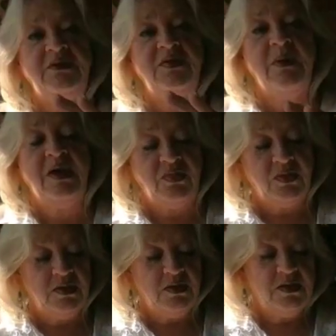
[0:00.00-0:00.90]
into the month.
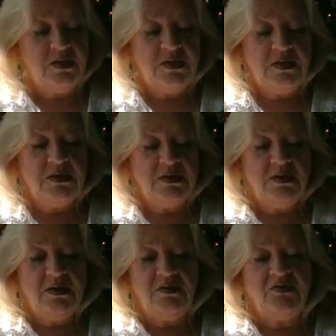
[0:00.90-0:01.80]

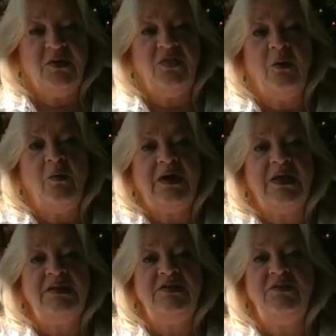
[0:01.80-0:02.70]
So I thought, what
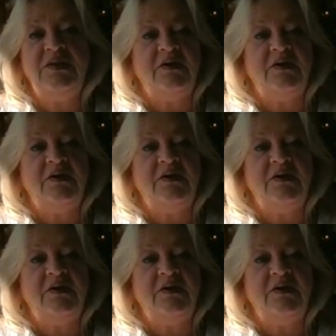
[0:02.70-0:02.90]
can I do